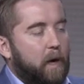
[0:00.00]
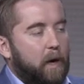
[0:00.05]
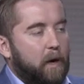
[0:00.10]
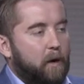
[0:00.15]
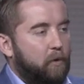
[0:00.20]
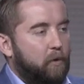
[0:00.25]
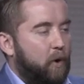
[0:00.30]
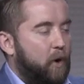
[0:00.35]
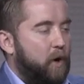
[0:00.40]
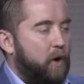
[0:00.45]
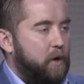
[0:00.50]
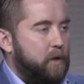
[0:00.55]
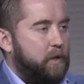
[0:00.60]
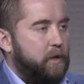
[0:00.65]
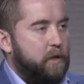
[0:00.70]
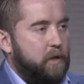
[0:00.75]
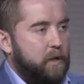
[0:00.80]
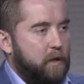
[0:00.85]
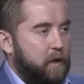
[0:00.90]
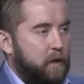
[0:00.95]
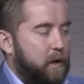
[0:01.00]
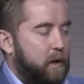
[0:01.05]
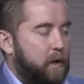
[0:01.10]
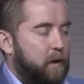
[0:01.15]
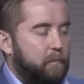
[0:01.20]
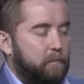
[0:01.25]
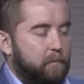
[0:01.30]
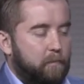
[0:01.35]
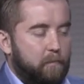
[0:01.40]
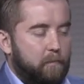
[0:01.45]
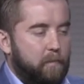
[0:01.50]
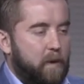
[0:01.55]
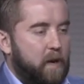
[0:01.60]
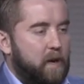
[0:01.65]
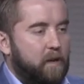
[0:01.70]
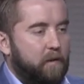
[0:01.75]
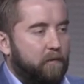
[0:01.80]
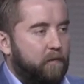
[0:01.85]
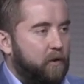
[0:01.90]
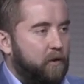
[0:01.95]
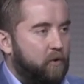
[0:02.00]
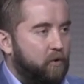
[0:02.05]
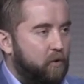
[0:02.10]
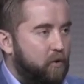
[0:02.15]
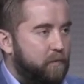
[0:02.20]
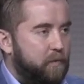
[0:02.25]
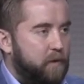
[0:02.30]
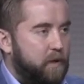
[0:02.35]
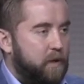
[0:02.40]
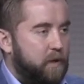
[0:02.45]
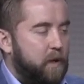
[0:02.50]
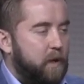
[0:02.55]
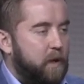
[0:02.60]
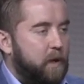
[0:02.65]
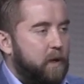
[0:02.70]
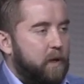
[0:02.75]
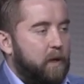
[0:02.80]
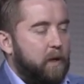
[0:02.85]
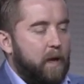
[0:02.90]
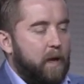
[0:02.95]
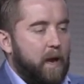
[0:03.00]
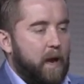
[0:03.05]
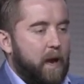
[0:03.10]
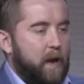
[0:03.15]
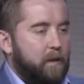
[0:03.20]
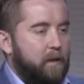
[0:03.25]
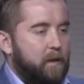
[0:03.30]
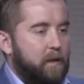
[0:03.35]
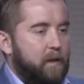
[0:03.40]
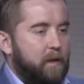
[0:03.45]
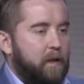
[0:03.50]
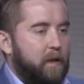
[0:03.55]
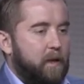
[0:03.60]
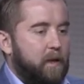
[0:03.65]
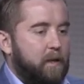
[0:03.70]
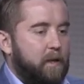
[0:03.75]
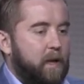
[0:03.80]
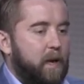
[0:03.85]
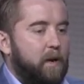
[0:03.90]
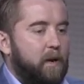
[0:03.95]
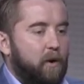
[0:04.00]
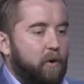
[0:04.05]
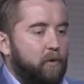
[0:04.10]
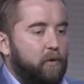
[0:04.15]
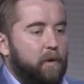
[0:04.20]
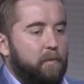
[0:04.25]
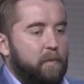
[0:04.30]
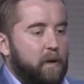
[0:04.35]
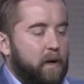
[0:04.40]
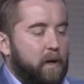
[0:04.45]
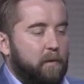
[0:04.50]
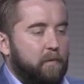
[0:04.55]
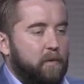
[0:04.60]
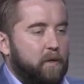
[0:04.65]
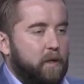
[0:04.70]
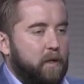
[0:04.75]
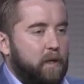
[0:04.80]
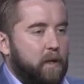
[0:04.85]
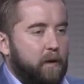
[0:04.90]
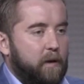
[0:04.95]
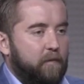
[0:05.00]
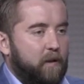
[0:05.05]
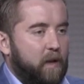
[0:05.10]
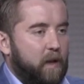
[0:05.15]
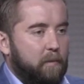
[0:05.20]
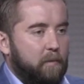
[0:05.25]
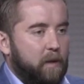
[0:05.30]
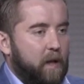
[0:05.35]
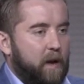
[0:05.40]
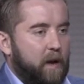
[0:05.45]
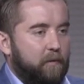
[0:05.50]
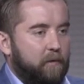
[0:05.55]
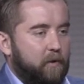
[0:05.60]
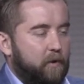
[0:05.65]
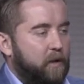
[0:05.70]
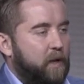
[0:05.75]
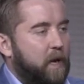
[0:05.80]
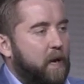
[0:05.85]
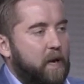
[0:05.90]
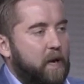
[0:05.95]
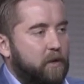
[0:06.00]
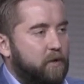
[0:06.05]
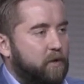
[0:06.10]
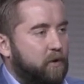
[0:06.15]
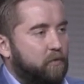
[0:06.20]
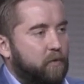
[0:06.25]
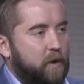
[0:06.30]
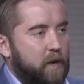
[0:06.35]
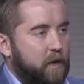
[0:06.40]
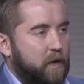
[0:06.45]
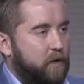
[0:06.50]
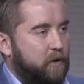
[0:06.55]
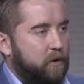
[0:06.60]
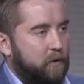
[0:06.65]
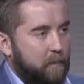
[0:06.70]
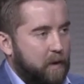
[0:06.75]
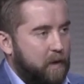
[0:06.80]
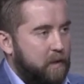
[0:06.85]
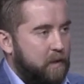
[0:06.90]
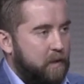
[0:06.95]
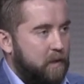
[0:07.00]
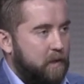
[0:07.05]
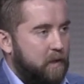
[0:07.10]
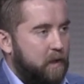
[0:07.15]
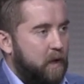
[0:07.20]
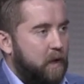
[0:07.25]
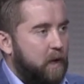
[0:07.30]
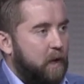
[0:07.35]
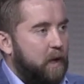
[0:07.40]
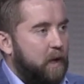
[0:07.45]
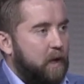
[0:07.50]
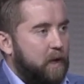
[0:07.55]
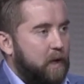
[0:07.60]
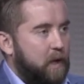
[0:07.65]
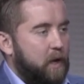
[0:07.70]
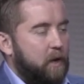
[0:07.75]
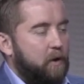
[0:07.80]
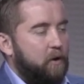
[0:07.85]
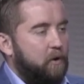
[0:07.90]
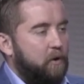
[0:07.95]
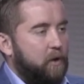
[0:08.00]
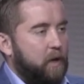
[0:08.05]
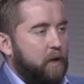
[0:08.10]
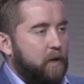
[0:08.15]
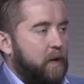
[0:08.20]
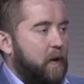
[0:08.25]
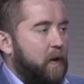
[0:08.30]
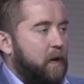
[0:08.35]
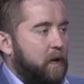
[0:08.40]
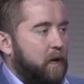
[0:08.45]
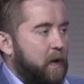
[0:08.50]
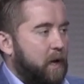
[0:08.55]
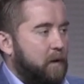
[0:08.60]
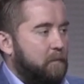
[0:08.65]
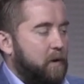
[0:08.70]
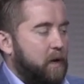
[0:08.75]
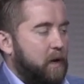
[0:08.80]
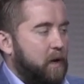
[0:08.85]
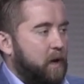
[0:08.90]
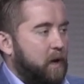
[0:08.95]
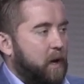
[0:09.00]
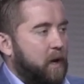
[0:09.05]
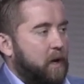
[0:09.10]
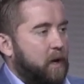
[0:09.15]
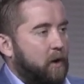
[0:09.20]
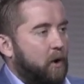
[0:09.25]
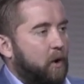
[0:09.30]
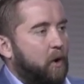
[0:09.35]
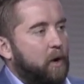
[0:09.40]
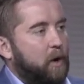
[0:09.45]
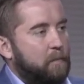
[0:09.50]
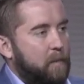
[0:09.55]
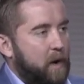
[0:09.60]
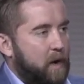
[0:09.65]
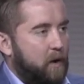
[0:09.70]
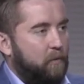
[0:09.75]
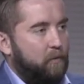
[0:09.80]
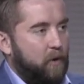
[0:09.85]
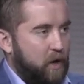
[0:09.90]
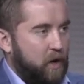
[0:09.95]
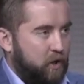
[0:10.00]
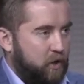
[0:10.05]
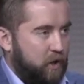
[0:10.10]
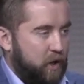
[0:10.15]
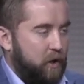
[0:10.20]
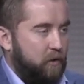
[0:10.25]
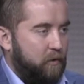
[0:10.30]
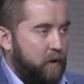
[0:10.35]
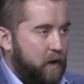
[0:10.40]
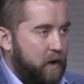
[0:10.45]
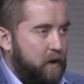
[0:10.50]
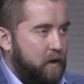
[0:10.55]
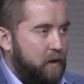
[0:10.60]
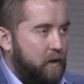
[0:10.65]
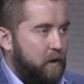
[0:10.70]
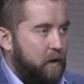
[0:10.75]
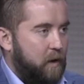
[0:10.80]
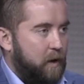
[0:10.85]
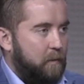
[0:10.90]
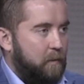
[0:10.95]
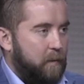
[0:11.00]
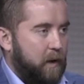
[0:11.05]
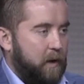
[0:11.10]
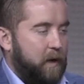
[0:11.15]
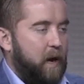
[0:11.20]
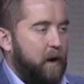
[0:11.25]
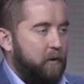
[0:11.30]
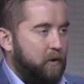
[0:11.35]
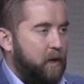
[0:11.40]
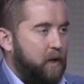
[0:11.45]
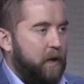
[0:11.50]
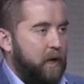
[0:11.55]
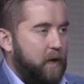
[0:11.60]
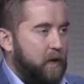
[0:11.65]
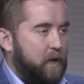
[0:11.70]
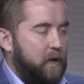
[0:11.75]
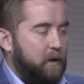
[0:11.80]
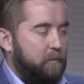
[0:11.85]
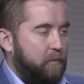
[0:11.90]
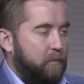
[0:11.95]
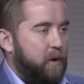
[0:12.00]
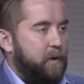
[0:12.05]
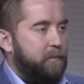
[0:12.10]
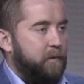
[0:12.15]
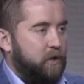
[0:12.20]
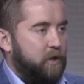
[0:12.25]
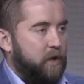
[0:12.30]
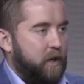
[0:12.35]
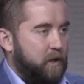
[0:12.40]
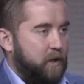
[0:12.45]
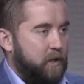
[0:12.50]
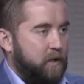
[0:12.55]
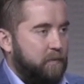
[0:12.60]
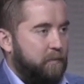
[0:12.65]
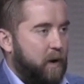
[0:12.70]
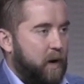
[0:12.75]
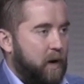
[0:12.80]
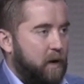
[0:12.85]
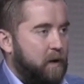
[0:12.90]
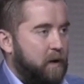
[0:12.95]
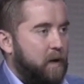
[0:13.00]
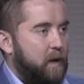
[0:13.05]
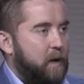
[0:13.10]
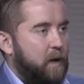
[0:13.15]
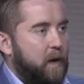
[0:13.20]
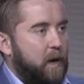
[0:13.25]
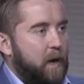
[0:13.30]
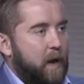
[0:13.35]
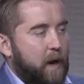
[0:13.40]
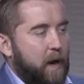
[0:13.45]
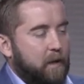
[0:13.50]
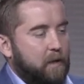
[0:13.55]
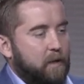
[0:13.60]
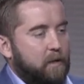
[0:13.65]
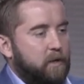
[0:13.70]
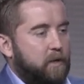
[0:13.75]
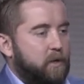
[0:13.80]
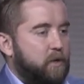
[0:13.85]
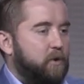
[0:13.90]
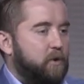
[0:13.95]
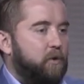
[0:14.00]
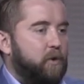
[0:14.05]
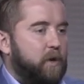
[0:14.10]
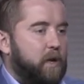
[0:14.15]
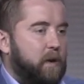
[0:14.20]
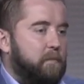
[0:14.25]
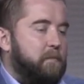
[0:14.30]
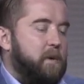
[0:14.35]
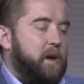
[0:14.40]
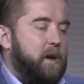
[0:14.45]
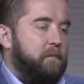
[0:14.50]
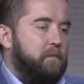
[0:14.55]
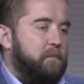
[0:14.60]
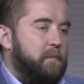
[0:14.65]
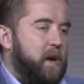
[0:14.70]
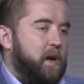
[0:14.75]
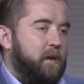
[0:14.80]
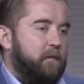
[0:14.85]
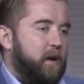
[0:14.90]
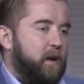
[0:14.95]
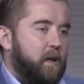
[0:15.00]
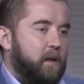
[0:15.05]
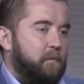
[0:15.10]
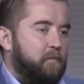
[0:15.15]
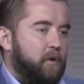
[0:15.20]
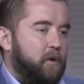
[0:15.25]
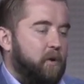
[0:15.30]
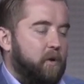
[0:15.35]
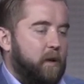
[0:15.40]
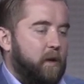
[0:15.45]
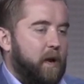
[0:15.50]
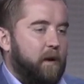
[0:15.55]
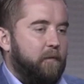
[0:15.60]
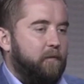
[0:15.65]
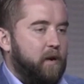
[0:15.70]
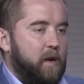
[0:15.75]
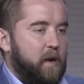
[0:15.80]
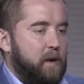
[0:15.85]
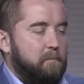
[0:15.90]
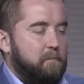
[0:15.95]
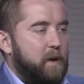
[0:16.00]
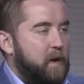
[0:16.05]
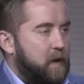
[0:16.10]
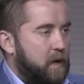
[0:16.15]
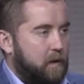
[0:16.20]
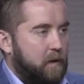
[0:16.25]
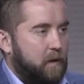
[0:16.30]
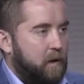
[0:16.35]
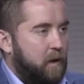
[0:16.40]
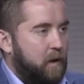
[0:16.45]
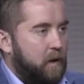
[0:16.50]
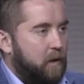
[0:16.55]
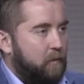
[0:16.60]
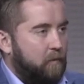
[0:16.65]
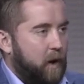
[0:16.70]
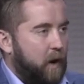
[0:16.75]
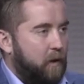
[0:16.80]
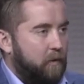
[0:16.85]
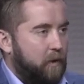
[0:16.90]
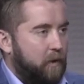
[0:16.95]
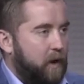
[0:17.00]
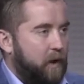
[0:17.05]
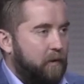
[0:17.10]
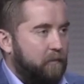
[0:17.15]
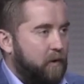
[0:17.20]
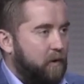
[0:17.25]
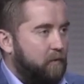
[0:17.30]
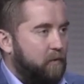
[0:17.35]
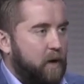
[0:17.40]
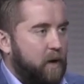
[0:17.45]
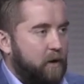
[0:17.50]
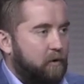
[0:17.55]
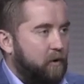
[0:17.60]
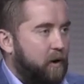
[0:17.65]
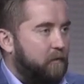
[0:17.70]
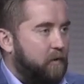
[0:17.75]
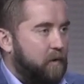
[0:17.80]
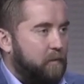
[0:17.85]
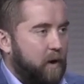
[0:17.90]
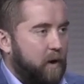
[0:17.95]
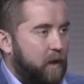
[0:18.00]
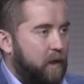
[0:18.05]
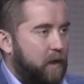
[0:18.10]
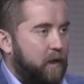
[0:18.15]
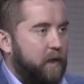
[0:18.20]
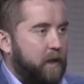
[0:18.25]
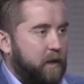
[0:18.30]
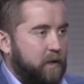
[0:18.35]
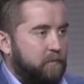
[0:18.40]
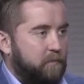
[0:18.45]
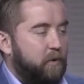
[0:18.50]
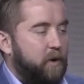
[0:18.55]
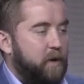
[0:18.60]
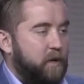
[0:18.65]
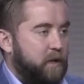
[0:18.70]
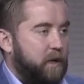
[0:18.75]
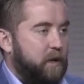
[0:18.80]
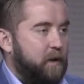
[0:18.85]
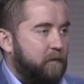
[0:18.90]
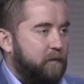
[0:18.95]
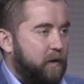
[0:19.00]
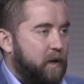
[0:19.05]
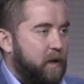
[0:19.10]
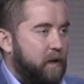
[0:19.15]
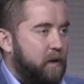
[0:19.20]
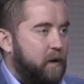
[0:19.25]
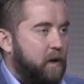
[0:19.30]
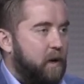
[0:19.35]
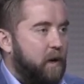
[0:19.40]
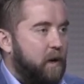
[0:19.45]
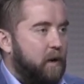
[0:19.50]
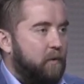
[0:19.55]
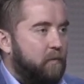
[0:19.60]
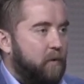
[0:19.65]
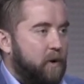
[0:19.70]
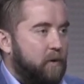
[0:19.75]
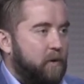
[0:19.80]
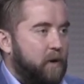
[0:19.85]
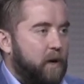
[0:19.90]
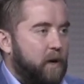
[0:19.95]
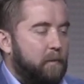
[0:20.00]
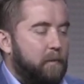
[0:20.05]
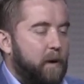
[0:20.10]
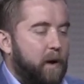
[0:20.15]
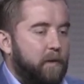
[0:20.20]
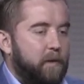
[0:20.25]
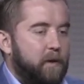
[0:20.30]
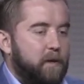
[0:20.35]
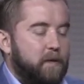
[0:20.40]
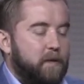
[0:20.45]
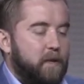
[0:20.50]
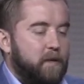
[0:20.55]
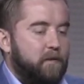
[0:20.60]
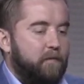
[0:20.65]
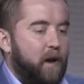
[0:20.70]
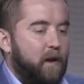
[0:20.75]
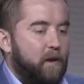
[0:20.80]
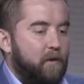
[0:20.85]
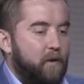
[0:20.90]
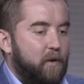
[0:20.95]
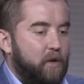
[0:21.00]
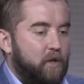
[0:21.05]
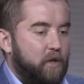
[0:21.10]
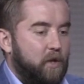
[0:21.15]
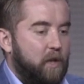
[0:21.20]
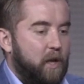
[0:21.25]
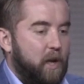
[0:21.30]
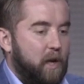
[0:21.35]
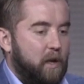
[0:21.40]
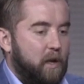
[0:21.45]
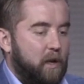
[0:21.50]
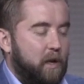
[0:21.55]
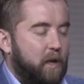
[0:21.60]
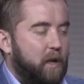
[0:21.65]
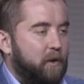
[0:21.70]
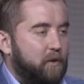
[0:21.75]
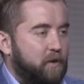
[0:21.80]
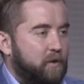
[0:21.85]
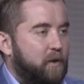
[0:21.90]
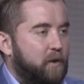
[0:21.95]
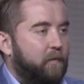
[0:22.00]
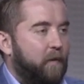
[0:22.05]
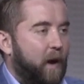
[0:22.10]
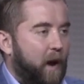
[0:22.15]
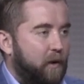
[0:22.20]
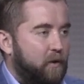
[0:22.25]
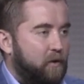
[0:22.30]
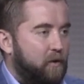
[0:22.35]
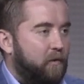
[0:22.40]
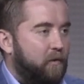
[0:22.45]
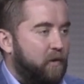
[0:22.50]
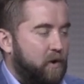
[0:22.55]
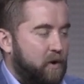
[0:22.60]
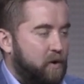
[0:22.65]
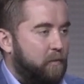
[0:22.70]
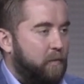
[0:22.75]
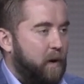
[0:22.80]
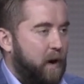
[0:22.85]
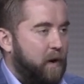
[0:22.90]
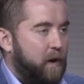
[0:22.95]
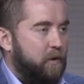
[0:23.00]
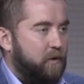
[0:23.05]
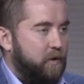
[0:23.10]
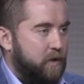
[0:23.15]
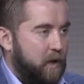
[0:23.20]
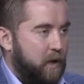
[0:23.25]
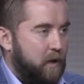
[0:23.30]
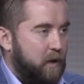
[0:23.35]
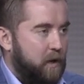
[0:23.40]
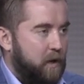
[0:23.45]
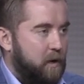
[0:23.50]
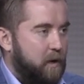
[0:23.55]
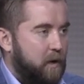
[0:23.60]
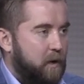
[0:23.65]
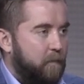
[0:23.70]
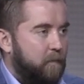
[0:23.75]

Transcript: across many different groups, and the data only becomes available after days or weeks or months. Here, the data can be in an automated way generated by calculating it pretty much on the spot, and so it can be made available every minute rather than every week or every month, and that's pretty significant when you think about this as valuation data that tells you the value of what you're buying or selling.